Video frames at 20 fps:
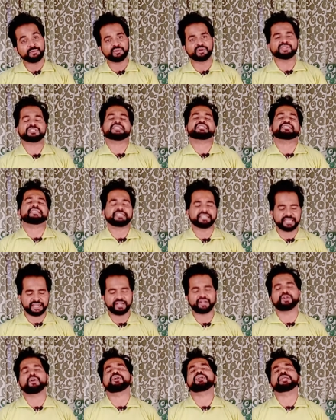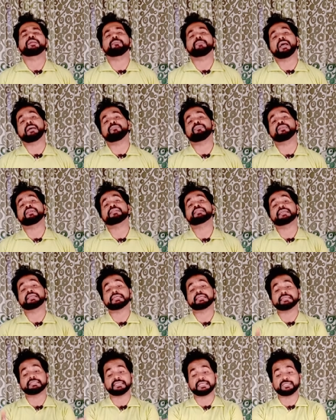Because they're sitting and nodding, man thinks at
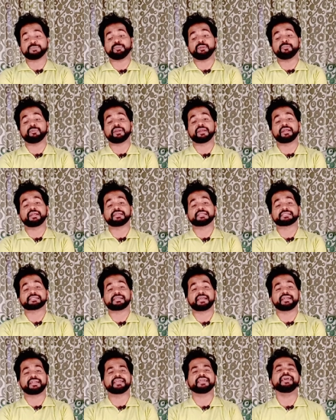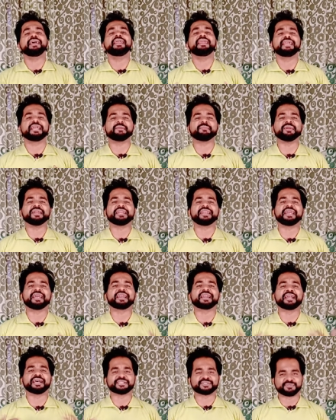least these people are understanding, let me
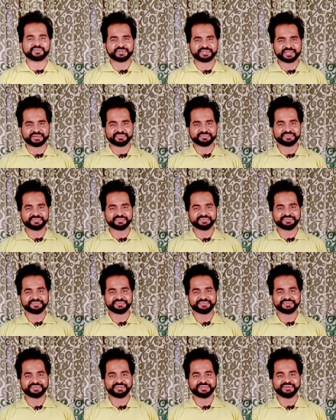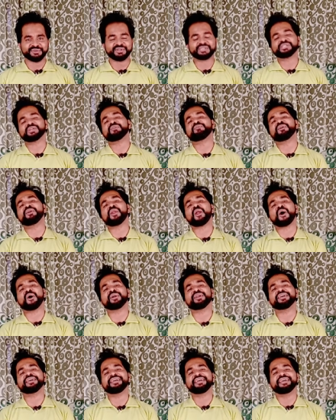take class for them. Why should we
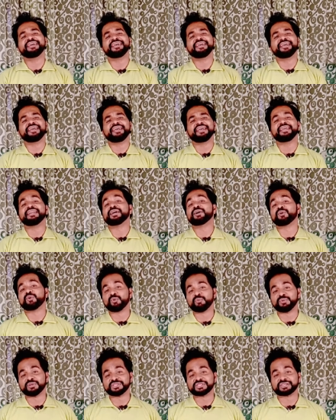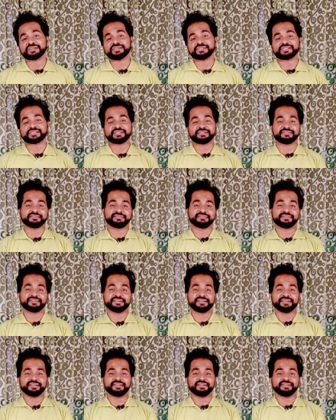nod in a group discussion?
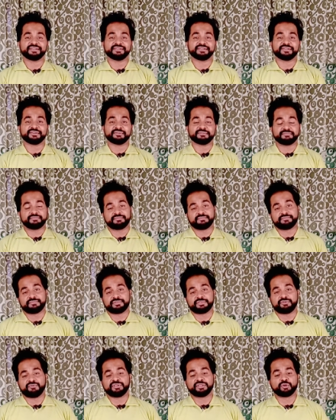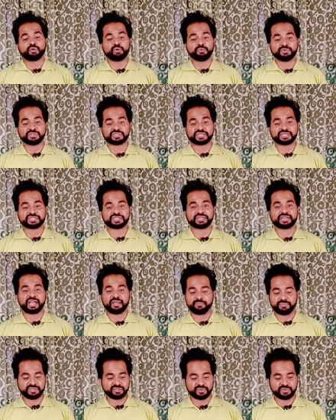So when the group discussion
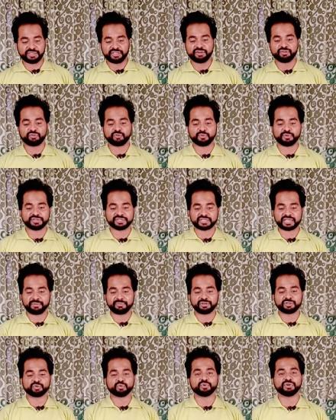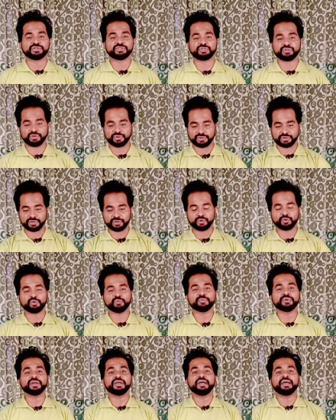happens, when the interviewer is coming towards your
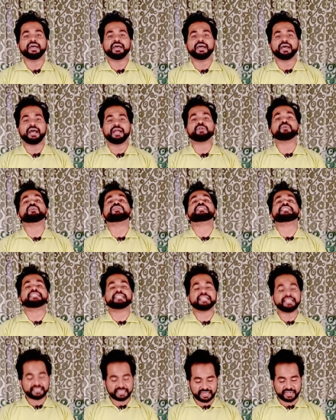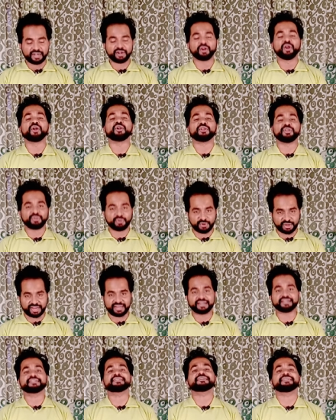group and you're sitting there and nodding your
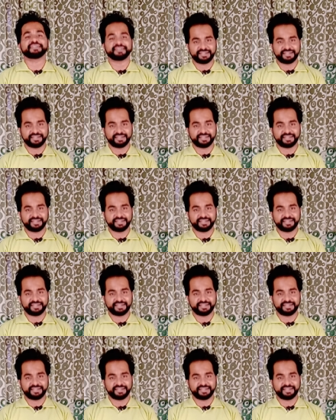head,